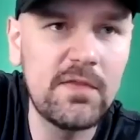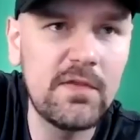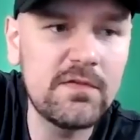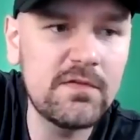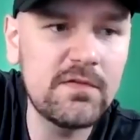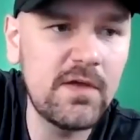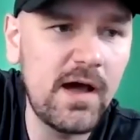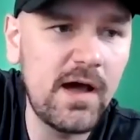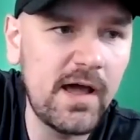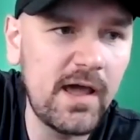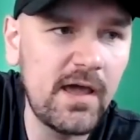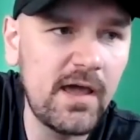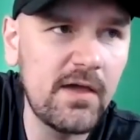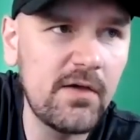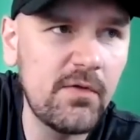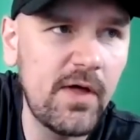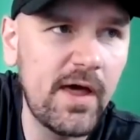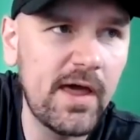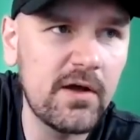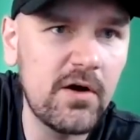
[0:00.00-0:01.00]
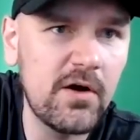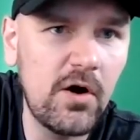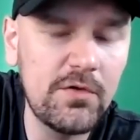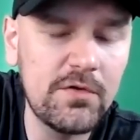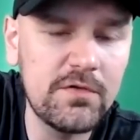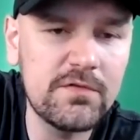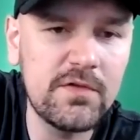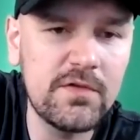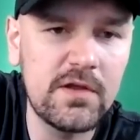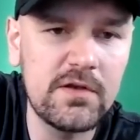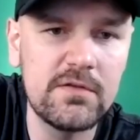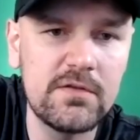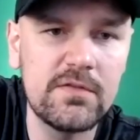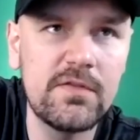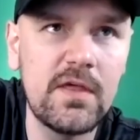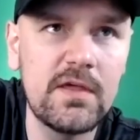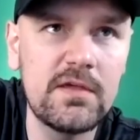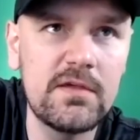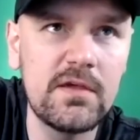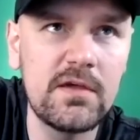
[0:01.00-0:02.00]
this guy, like all of a sudden
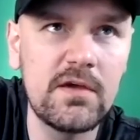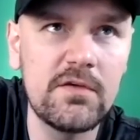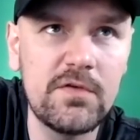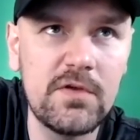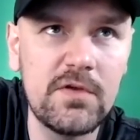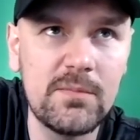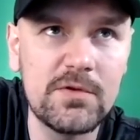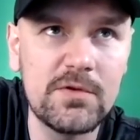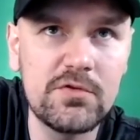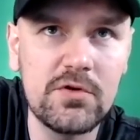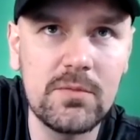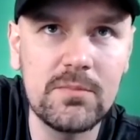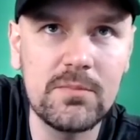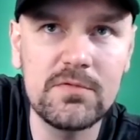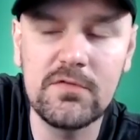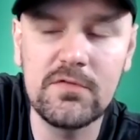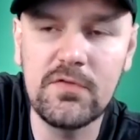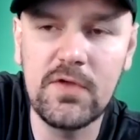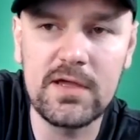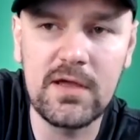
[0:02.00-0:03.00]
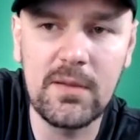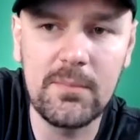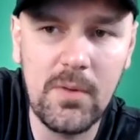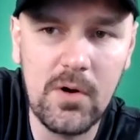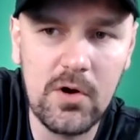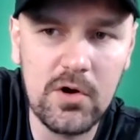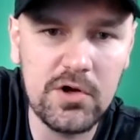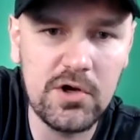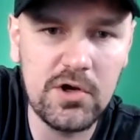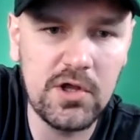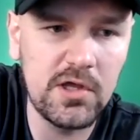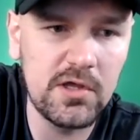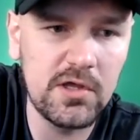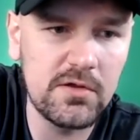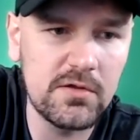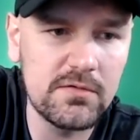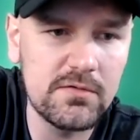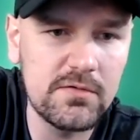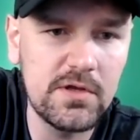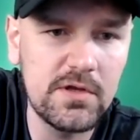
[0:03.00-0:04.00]
thinking of him in terms of like a
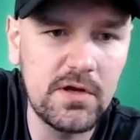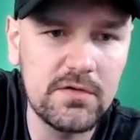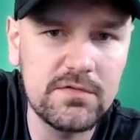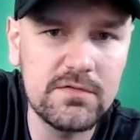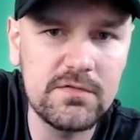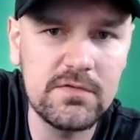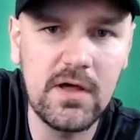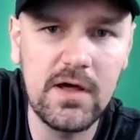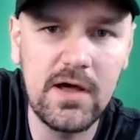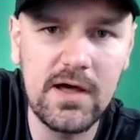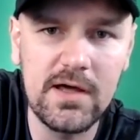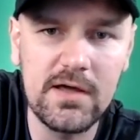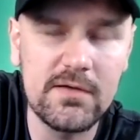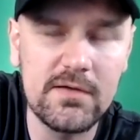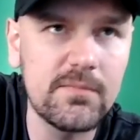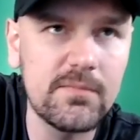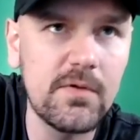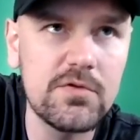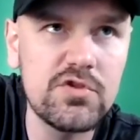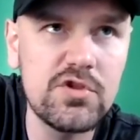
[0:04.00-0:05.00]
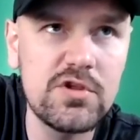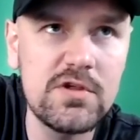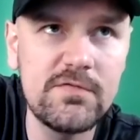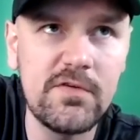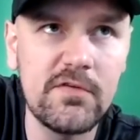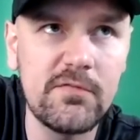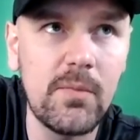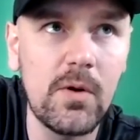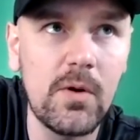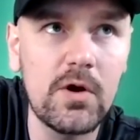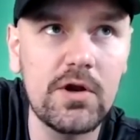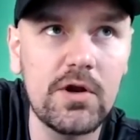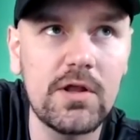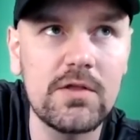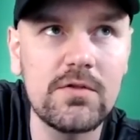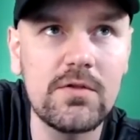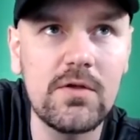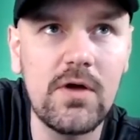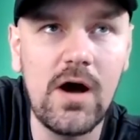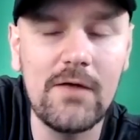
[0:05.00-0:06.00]
marketing, you know, uh, a chief of
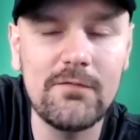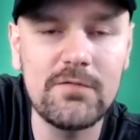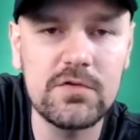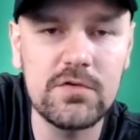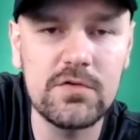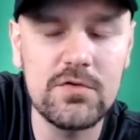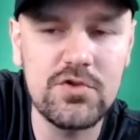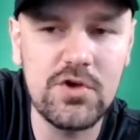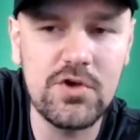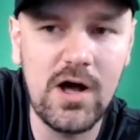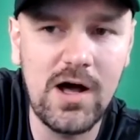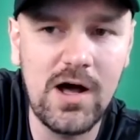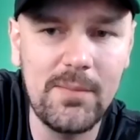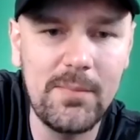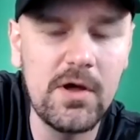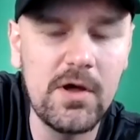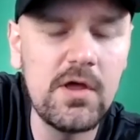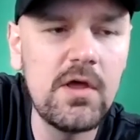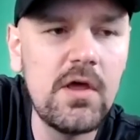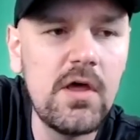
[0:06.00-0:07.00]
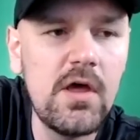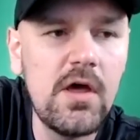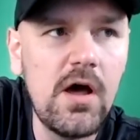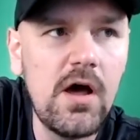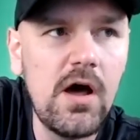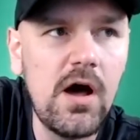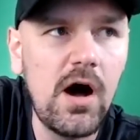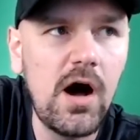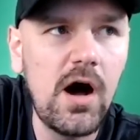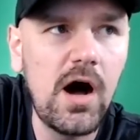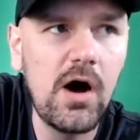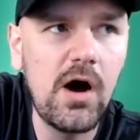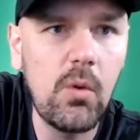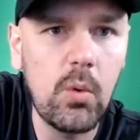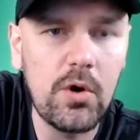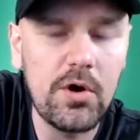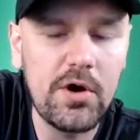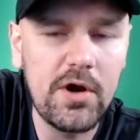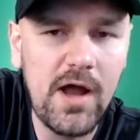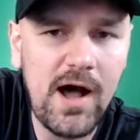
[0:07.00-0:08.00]
marketing officer job uh,
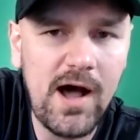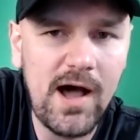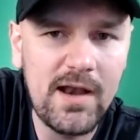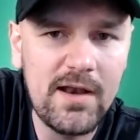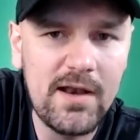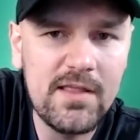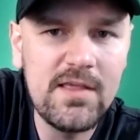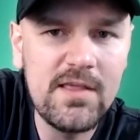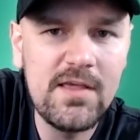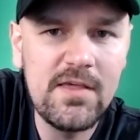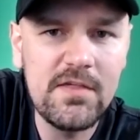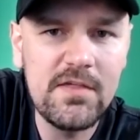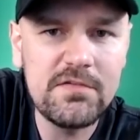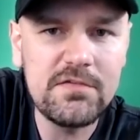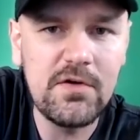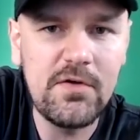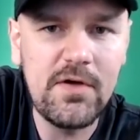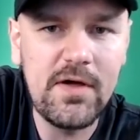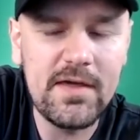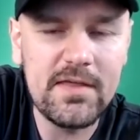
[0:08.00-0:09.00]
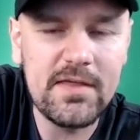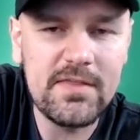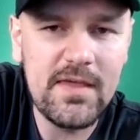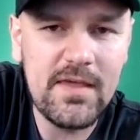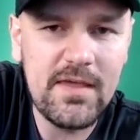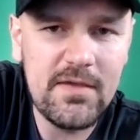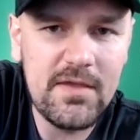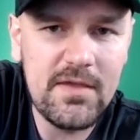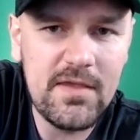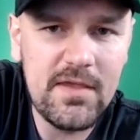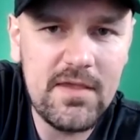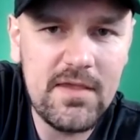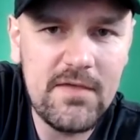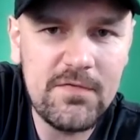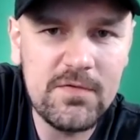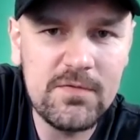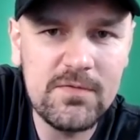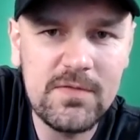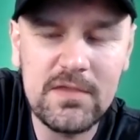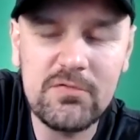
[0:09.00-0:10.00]
or not. So like, if
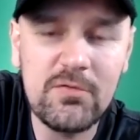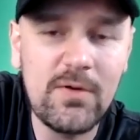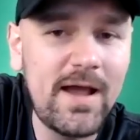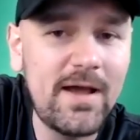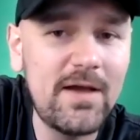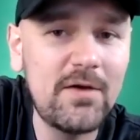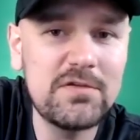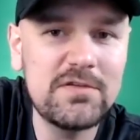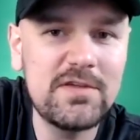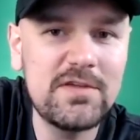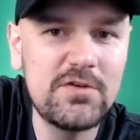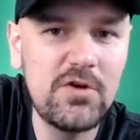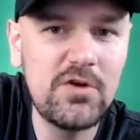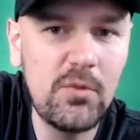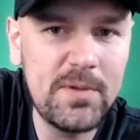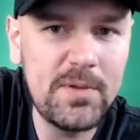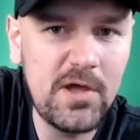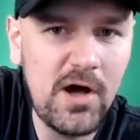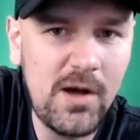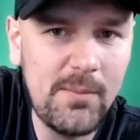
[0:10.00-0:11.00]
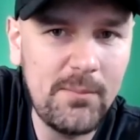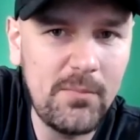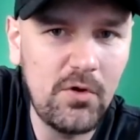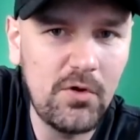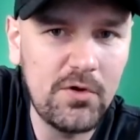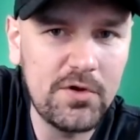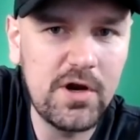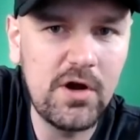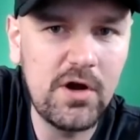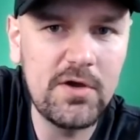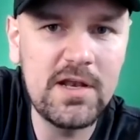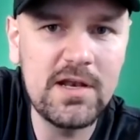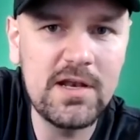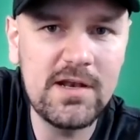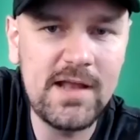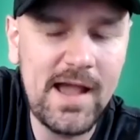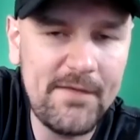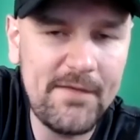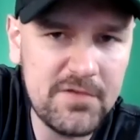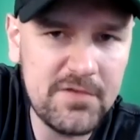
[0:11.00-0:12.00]
that's why I always say, don't be humble. You know, he didn't
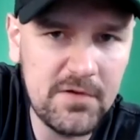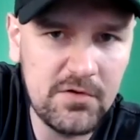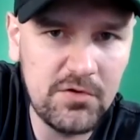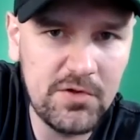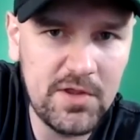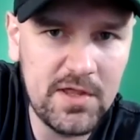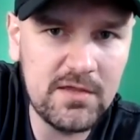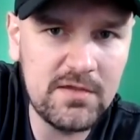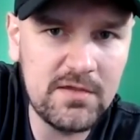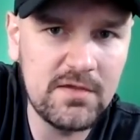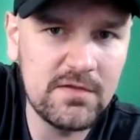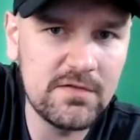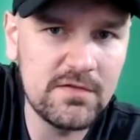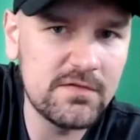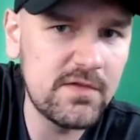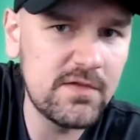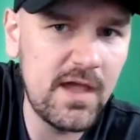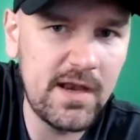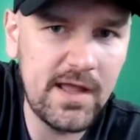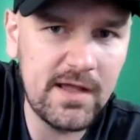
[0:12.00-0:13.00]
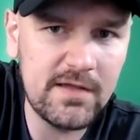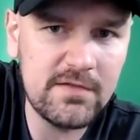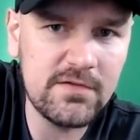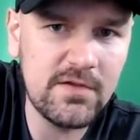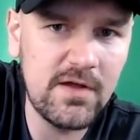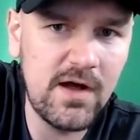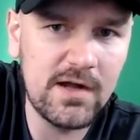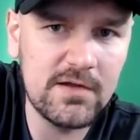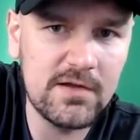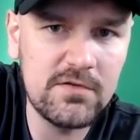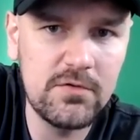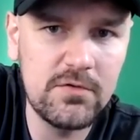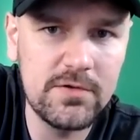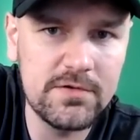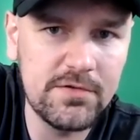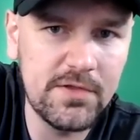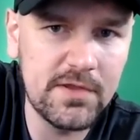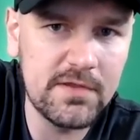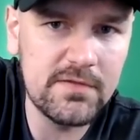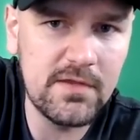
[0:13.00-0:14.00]
have to link his TEDx talk to his
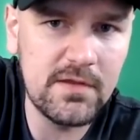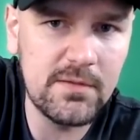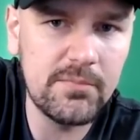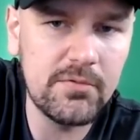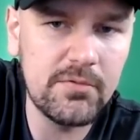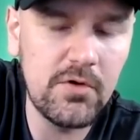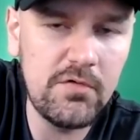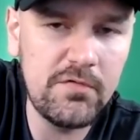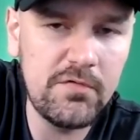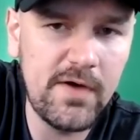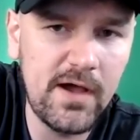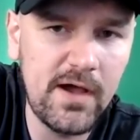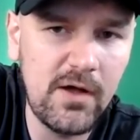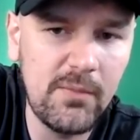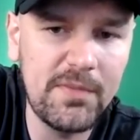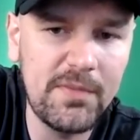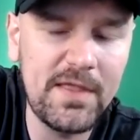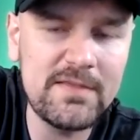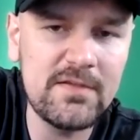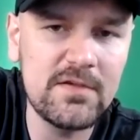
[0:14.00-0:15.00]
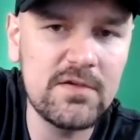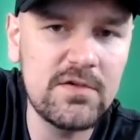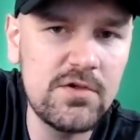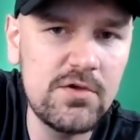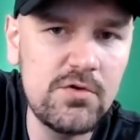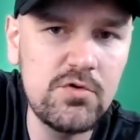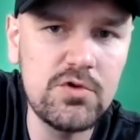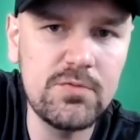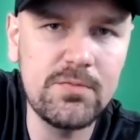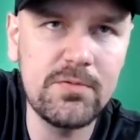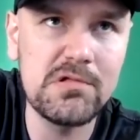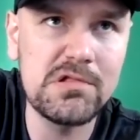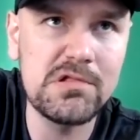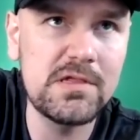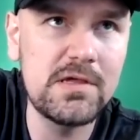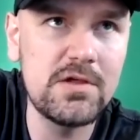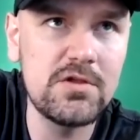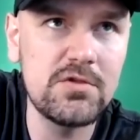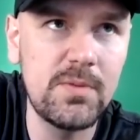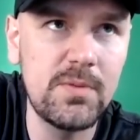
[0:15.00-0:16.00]
LinkedIn profile, but that's a huge
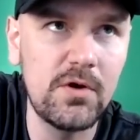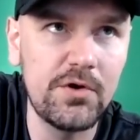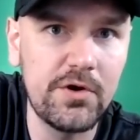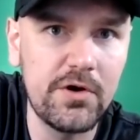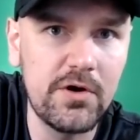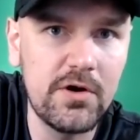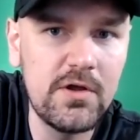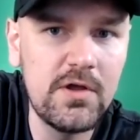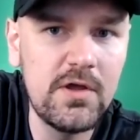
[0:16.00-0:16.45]
prestige builder.